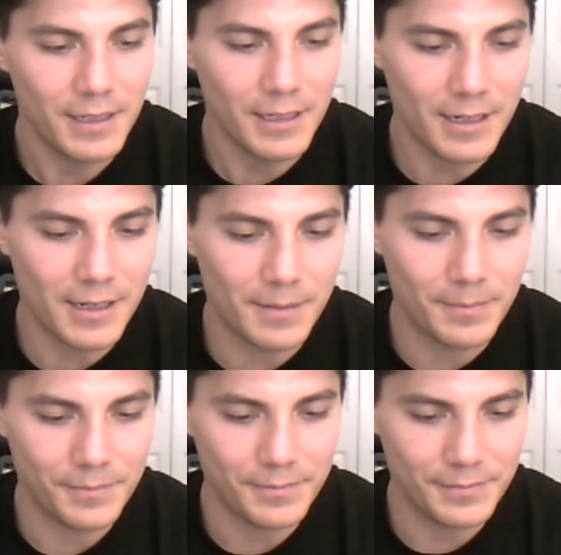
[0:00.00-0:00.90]

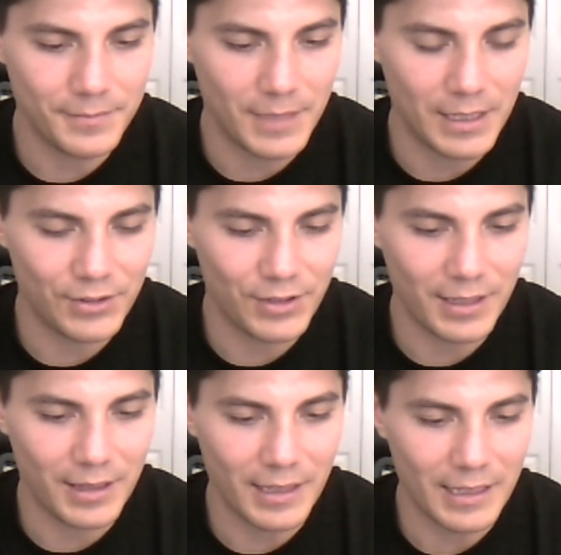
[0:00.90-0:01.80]
they just
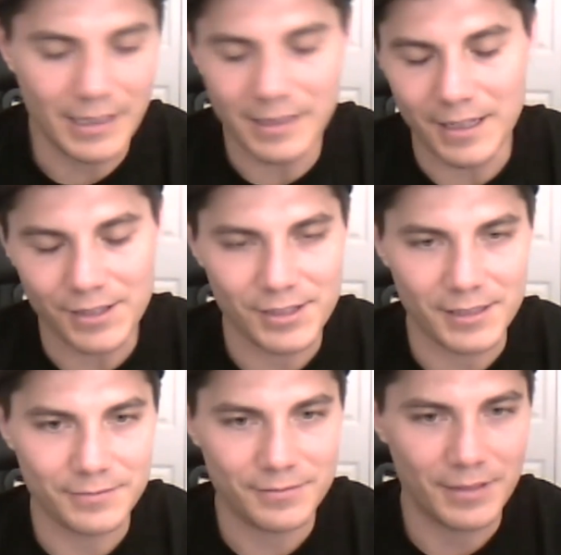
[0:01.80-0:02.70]
think that they need that
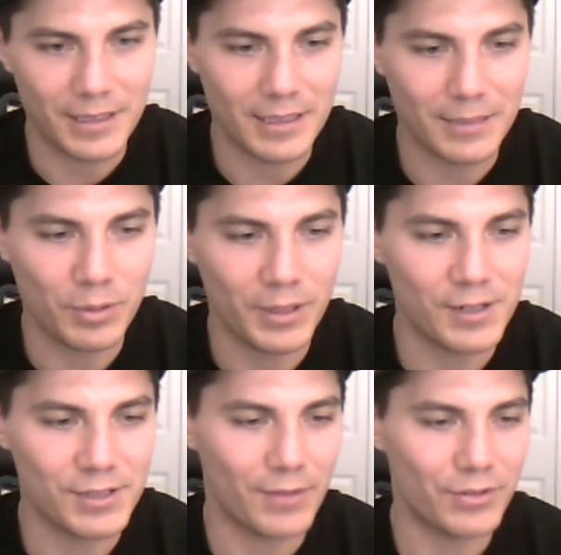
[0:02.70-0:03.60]
stuff. Like the
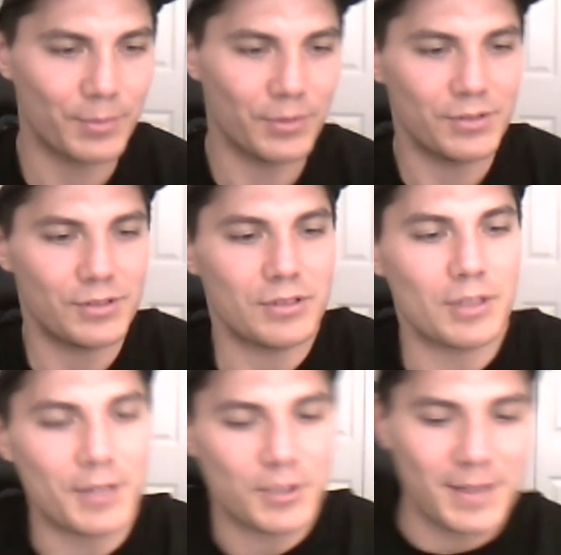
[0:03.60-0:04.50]
players have
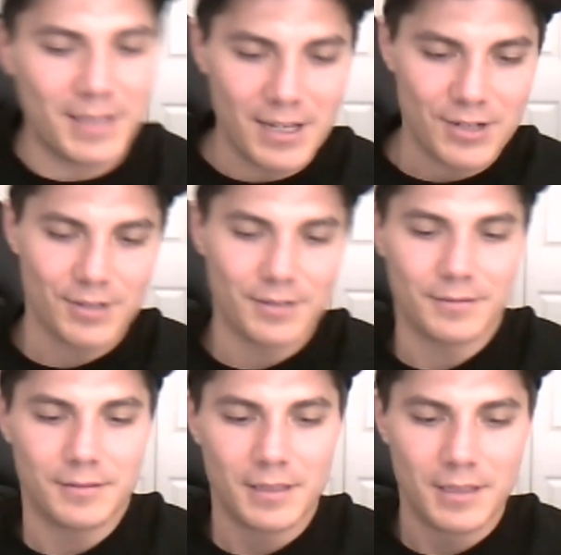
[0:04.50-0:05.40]
some
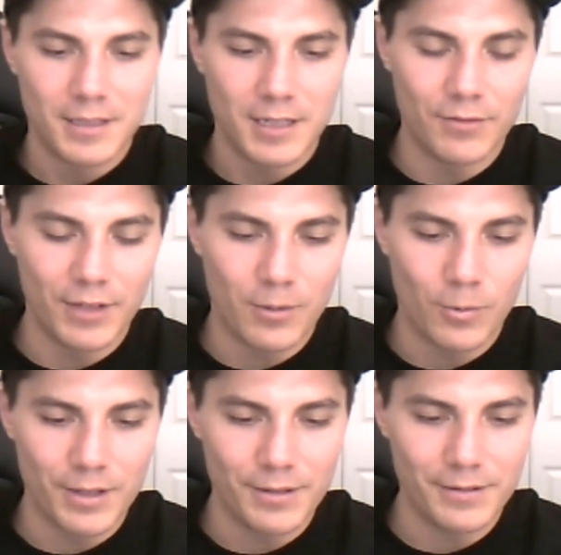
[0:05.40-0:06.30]
expectation of like
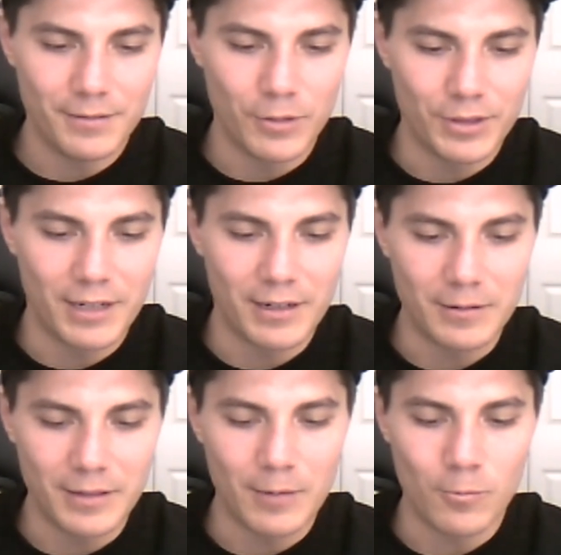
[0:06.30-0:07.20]
what
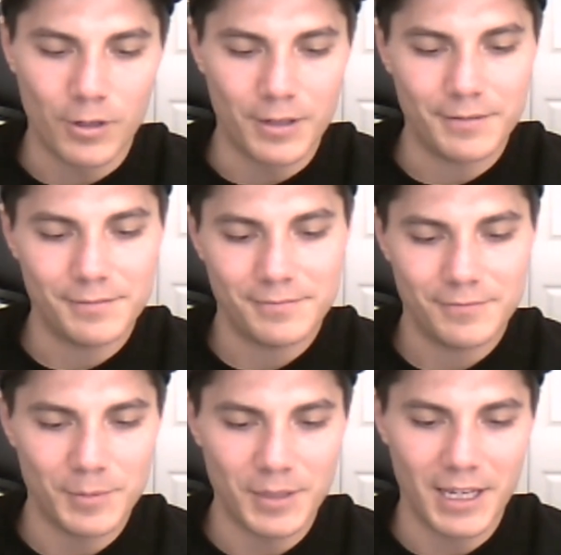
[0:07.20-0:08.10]
they want
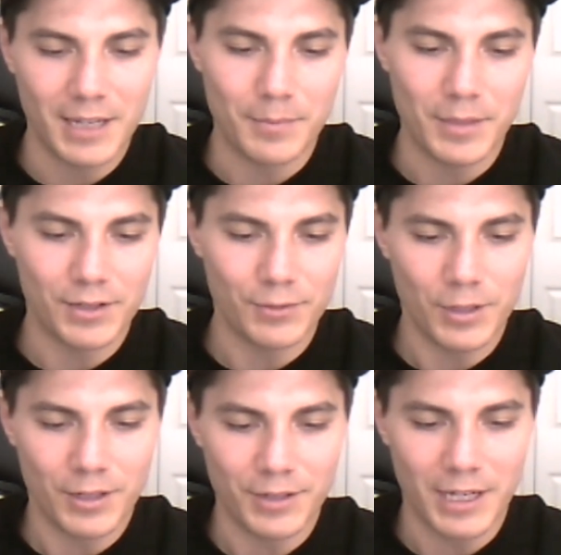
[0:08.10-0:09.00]
from a game because of
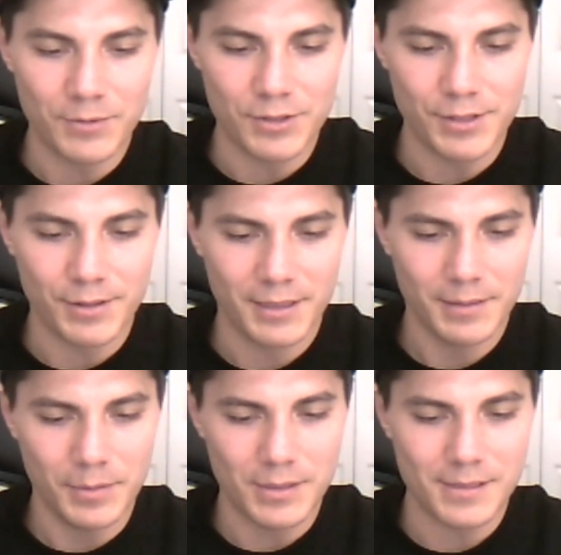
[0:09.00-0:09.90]
what other games are
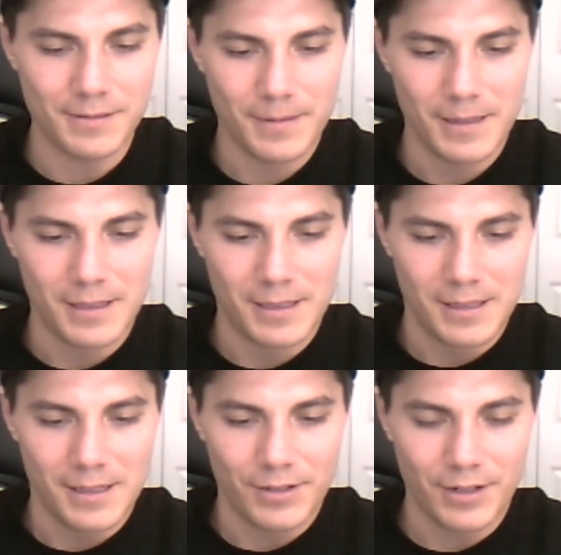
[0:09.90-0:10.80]
doing. But
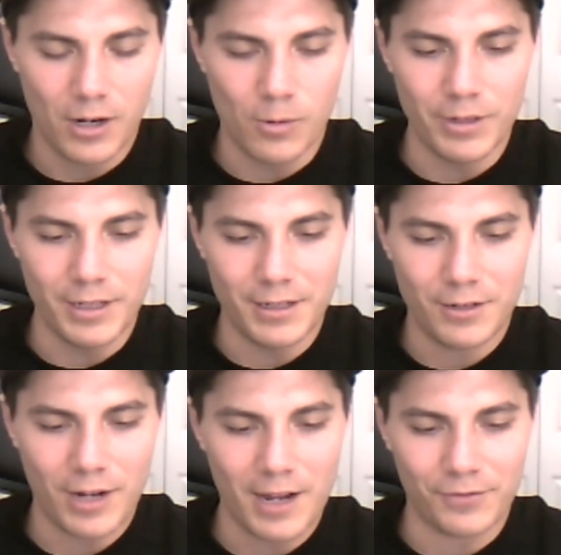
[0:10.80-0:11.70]
it's like, oh, we need
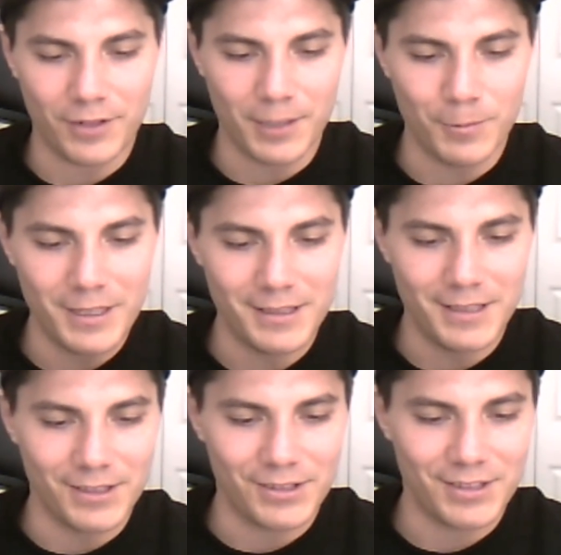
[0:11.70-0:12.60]
crafting and we need
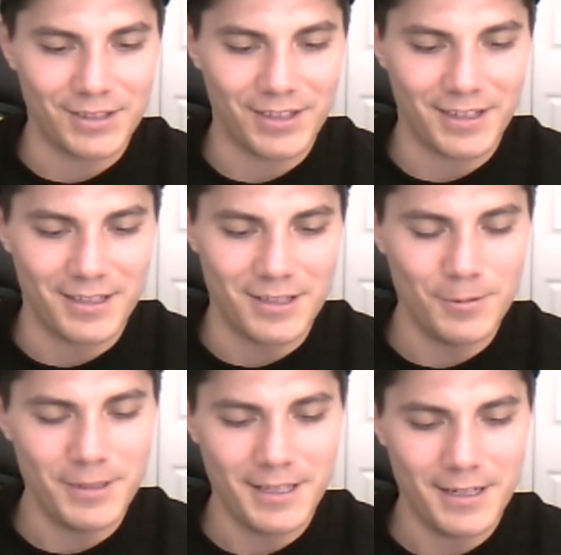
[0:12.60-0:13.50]
this. It's like,
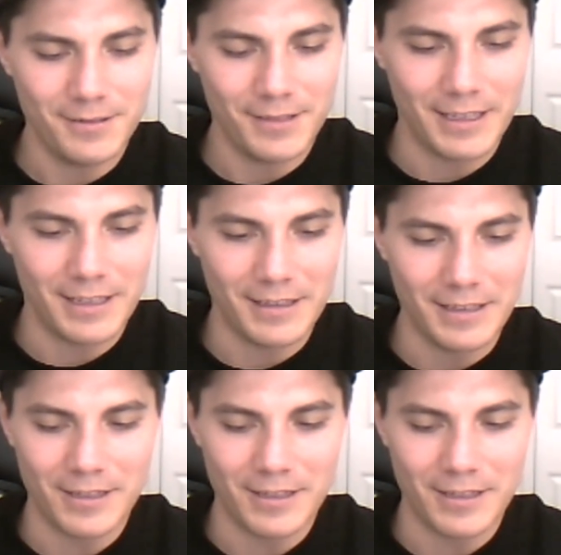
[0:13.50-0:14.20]
do we though? Like,